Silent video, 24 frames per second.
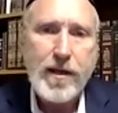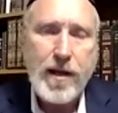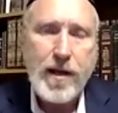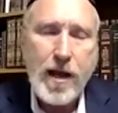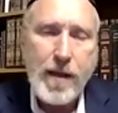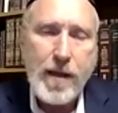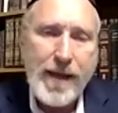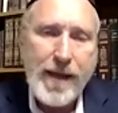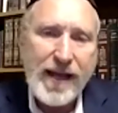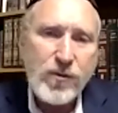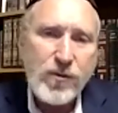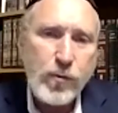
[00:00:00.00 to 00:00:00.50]

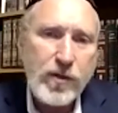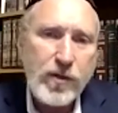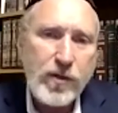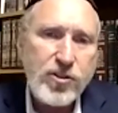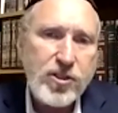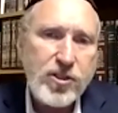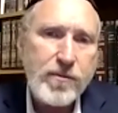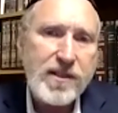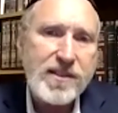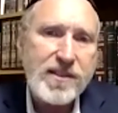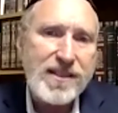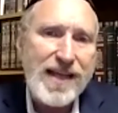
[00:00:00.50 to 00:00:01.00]
And that's why
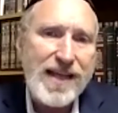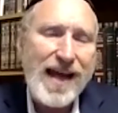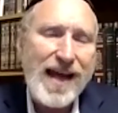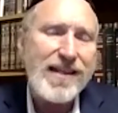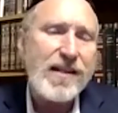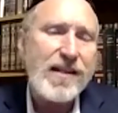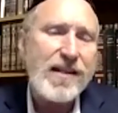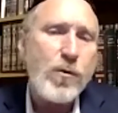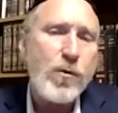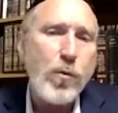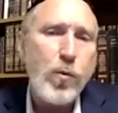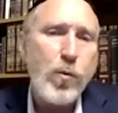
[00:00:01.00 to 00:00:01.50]
Shimon
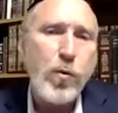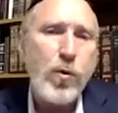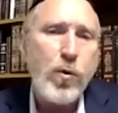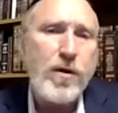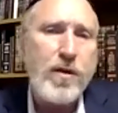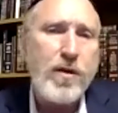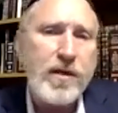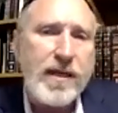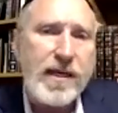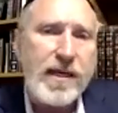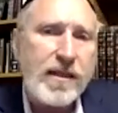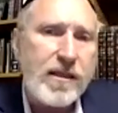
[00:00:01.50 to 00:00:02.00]
Tzaddik
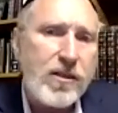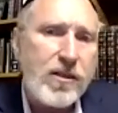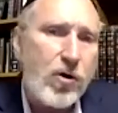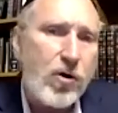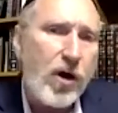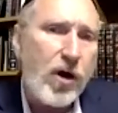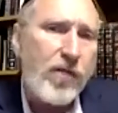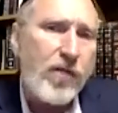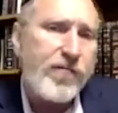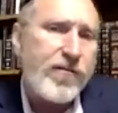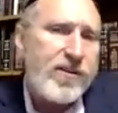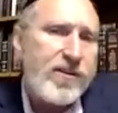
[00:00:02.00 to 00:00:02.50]
wouldn't eat the
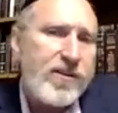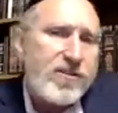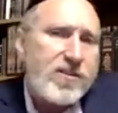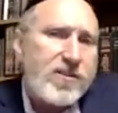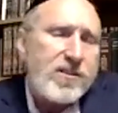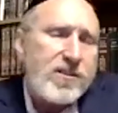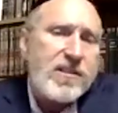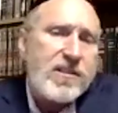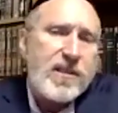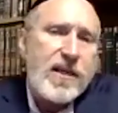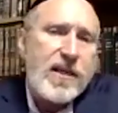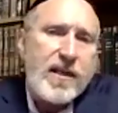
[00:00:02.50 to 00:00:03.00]
offerings, because
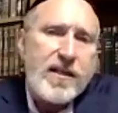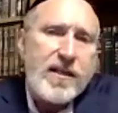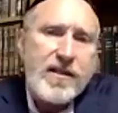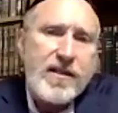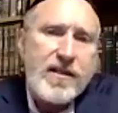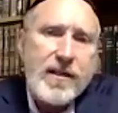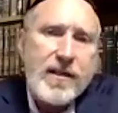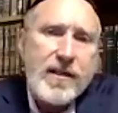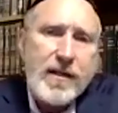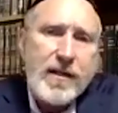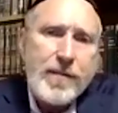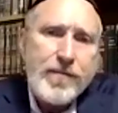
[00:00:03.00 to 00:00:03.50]
he said,
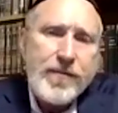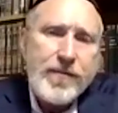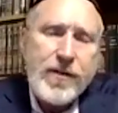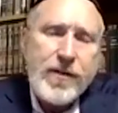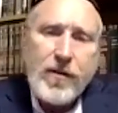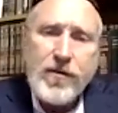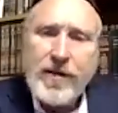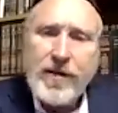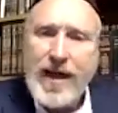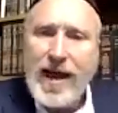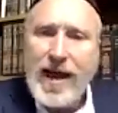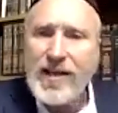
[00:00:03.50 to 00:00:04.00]
the
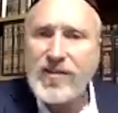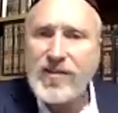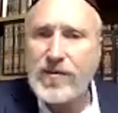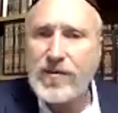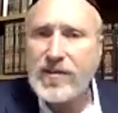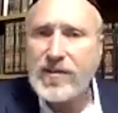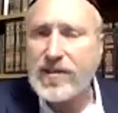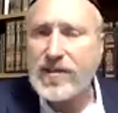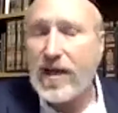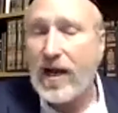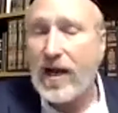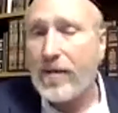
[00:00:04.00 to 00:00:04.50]

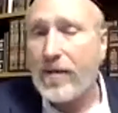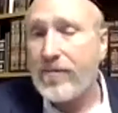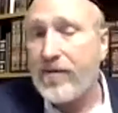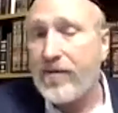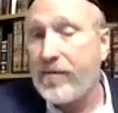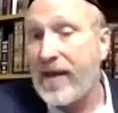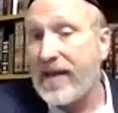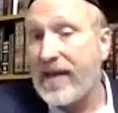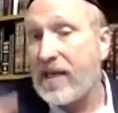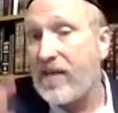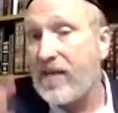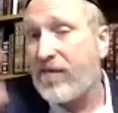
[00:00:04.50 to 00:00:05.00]
Nazarites come, they're
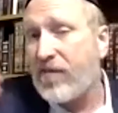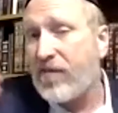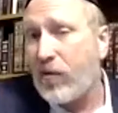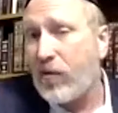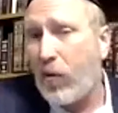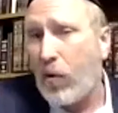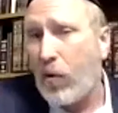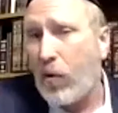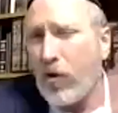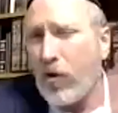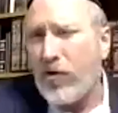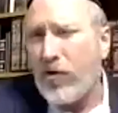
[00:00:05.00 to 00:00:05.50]
making it for
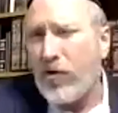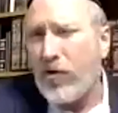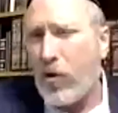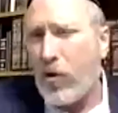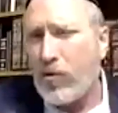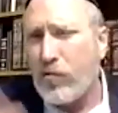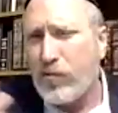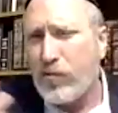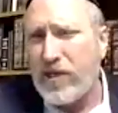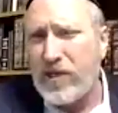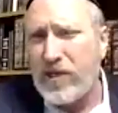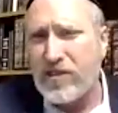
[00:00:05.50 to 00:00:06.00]
all their
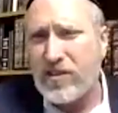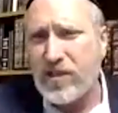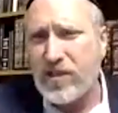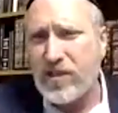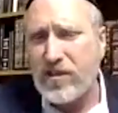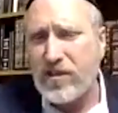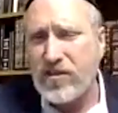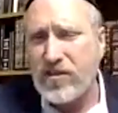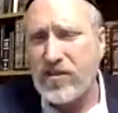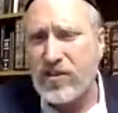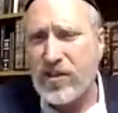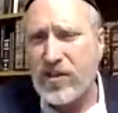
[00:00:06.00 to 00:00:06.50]
own
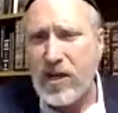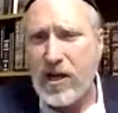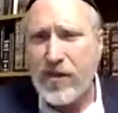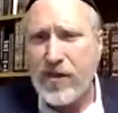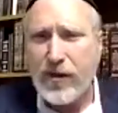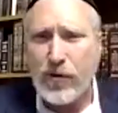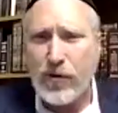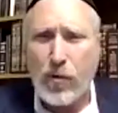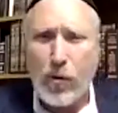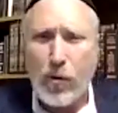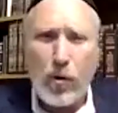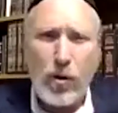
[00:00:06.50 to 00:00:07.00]
reasons,
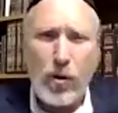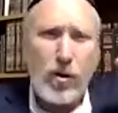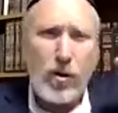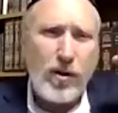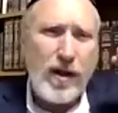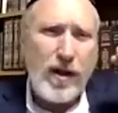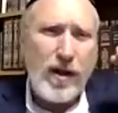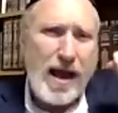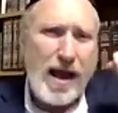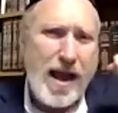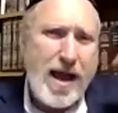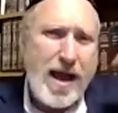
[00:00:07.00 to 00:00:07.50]
they're
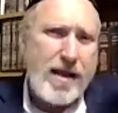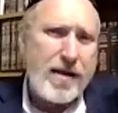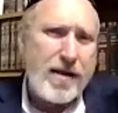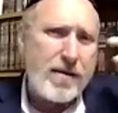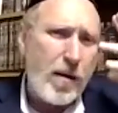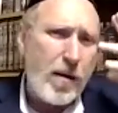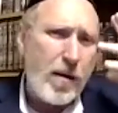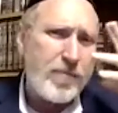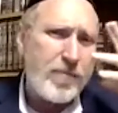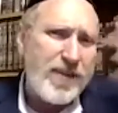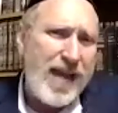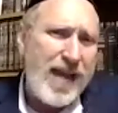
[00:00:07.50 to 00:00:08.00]
all
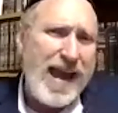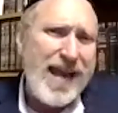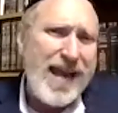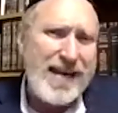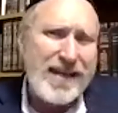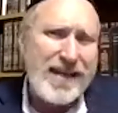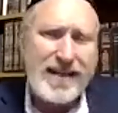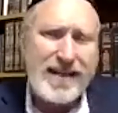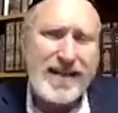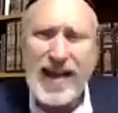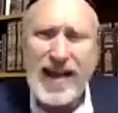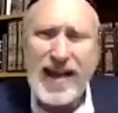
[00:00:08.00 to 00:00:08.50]

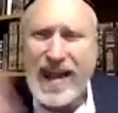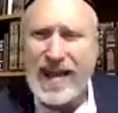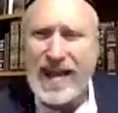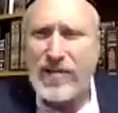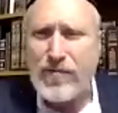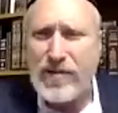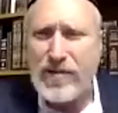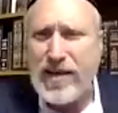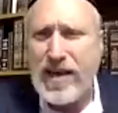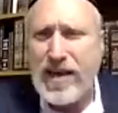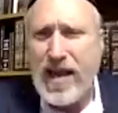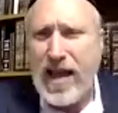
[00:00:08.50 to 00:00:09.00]
uptight and
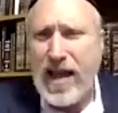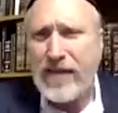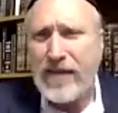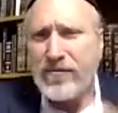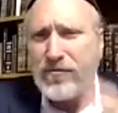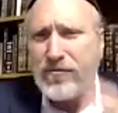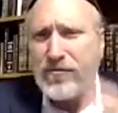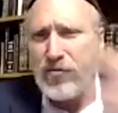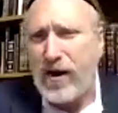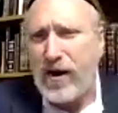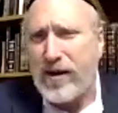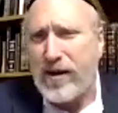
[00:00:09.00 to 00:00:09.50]
angry
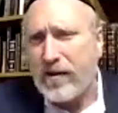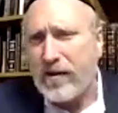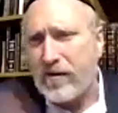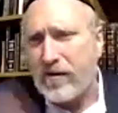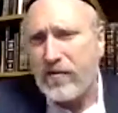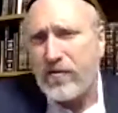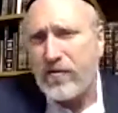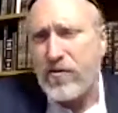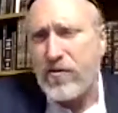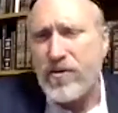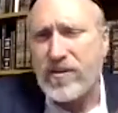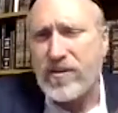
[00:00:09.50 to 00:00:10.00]
and trying to do
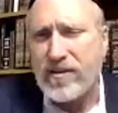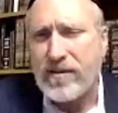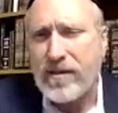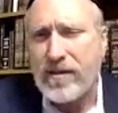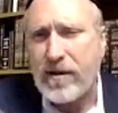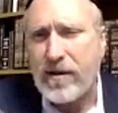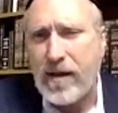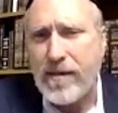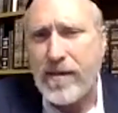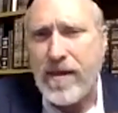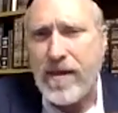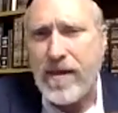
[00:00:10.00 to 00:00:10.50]
this and
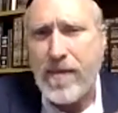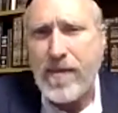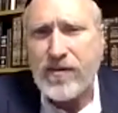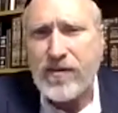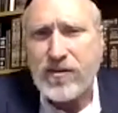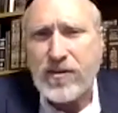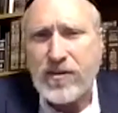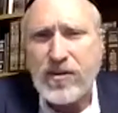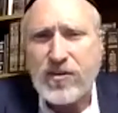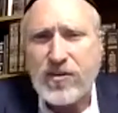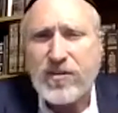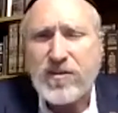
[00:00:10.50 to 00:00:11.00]
there, and
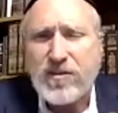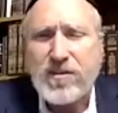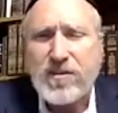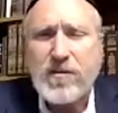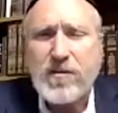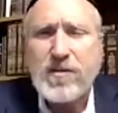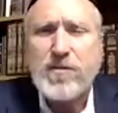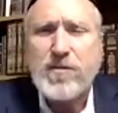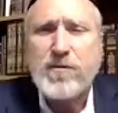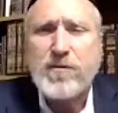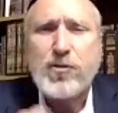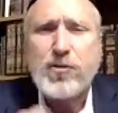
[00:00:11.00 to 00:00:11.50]
there's
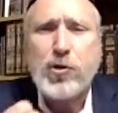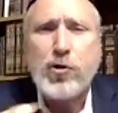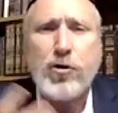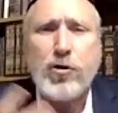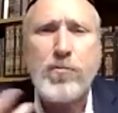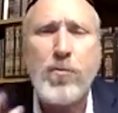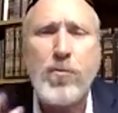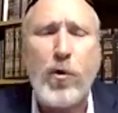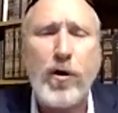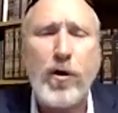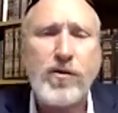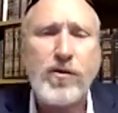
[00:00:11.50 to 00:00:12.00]
this
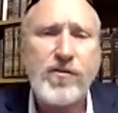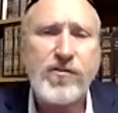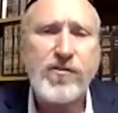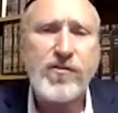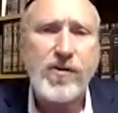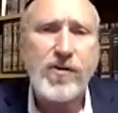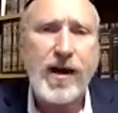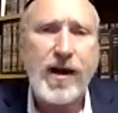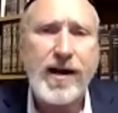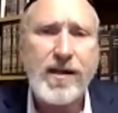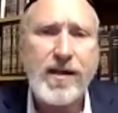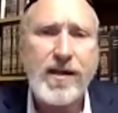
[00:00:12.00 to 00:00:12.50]
turmoil
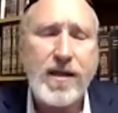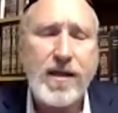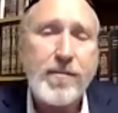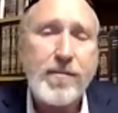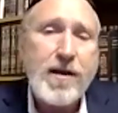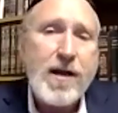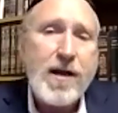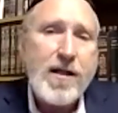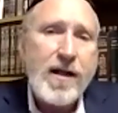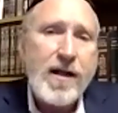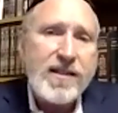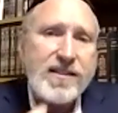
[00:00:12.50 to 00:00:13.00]
inside of them
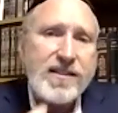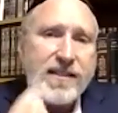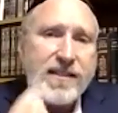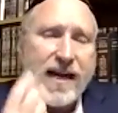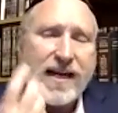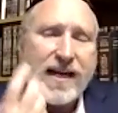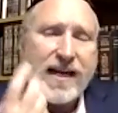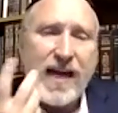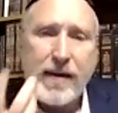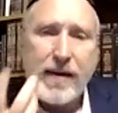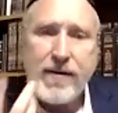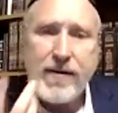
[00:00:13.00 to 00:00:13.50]
that's
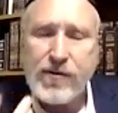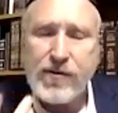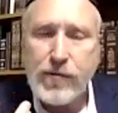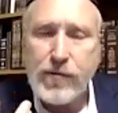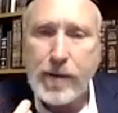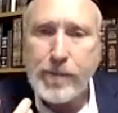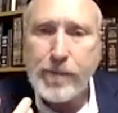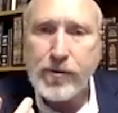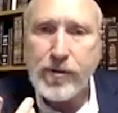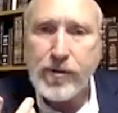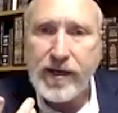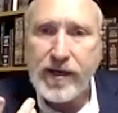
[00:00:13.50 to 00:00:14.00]
not kind of the
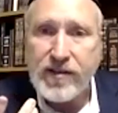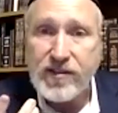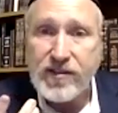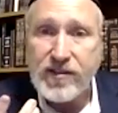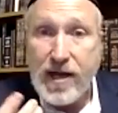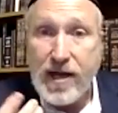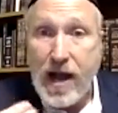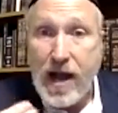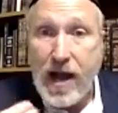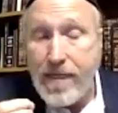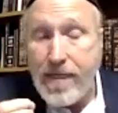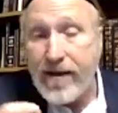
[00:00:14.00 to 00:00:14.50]
right place,
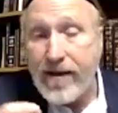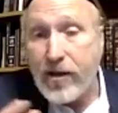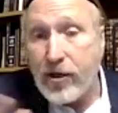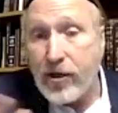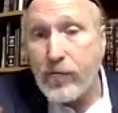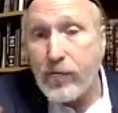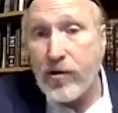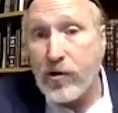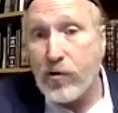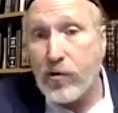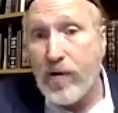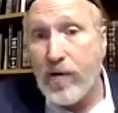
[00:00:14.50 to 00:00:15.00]
and they're going
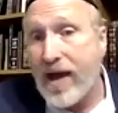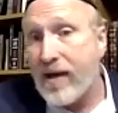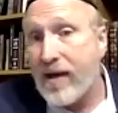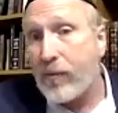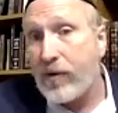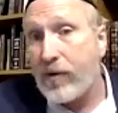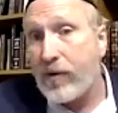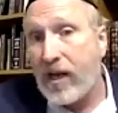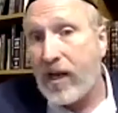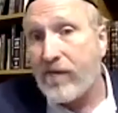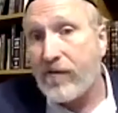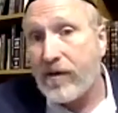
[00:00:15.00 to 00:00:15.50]
to regret
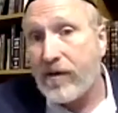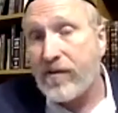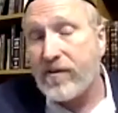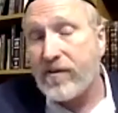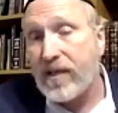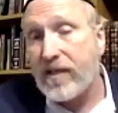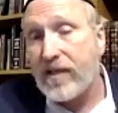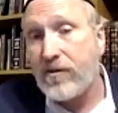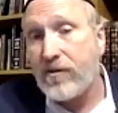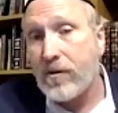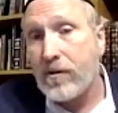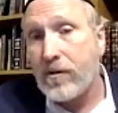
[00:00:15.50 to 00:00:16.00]
whatever it is
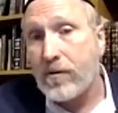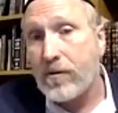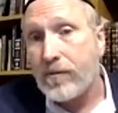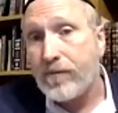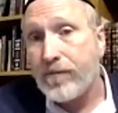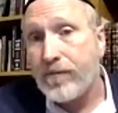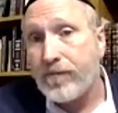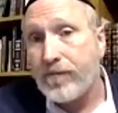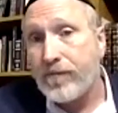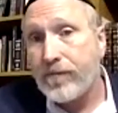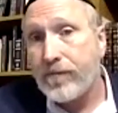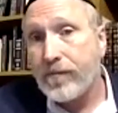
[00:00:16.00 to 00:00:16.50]
they do.
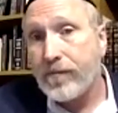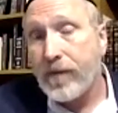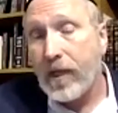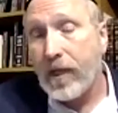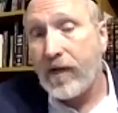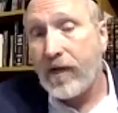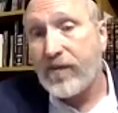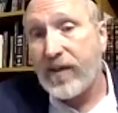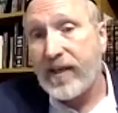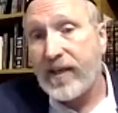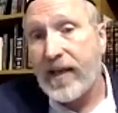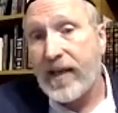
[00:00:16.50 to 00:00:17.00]

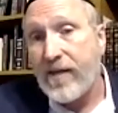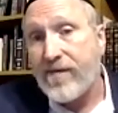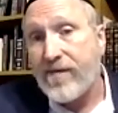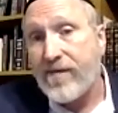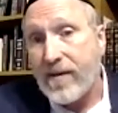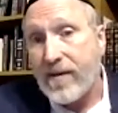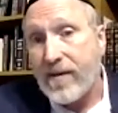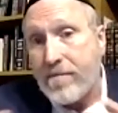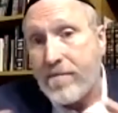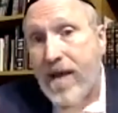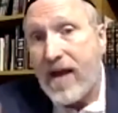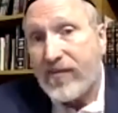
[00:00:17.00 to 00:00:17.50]
And if
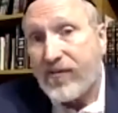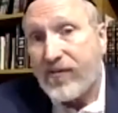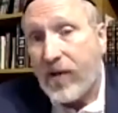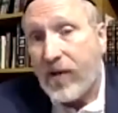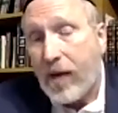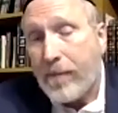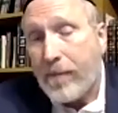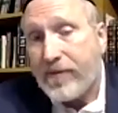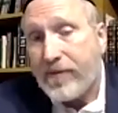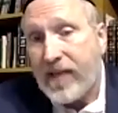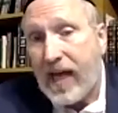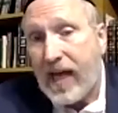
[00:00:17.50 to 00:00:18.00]
they mess
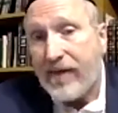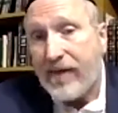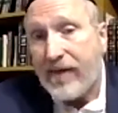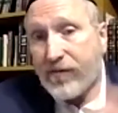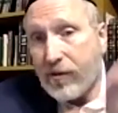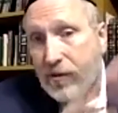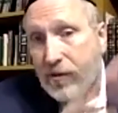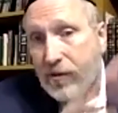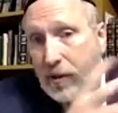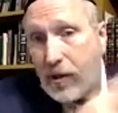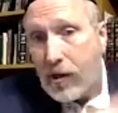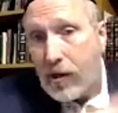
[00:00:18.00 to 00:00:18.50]
up and they have
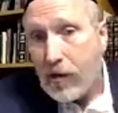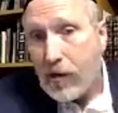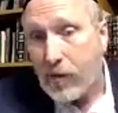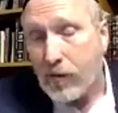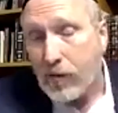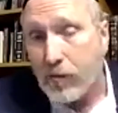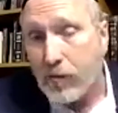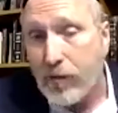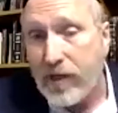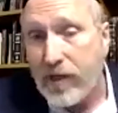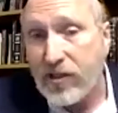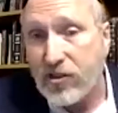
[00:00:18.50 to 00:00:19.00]
to
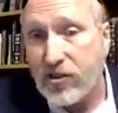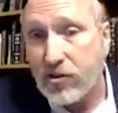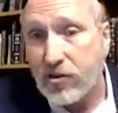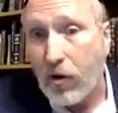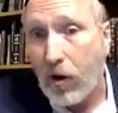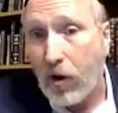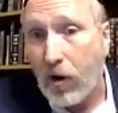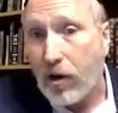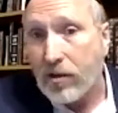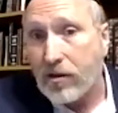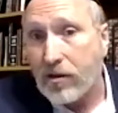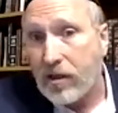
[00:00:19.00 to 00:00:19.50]

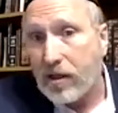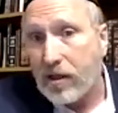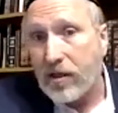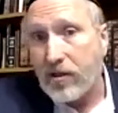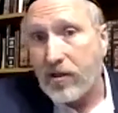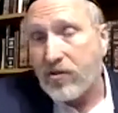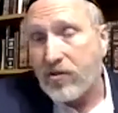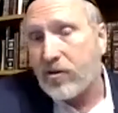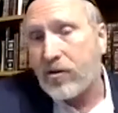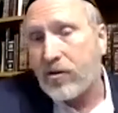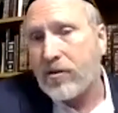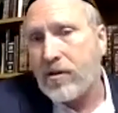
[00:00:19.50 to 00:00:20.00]
restart, they're going
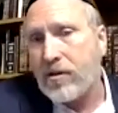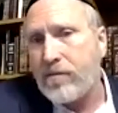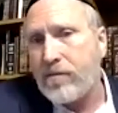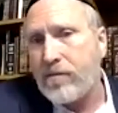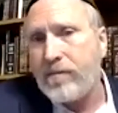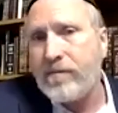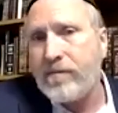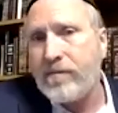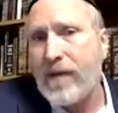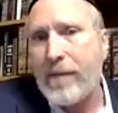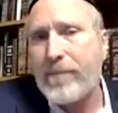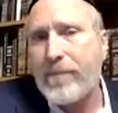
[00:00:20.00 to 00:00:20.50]
to certainly
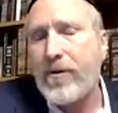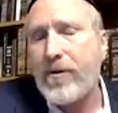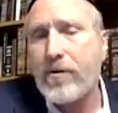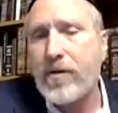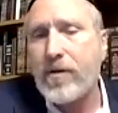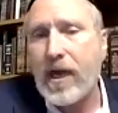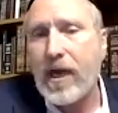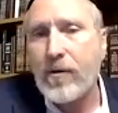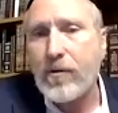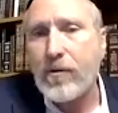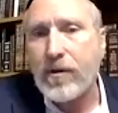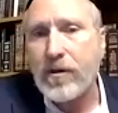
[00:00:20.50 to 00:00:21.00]
not be
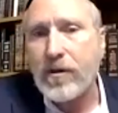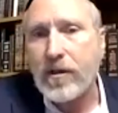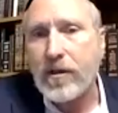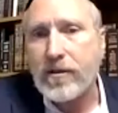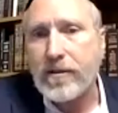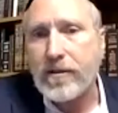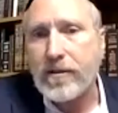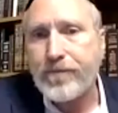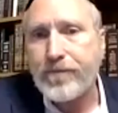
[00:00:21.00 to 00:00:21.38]
okay with it.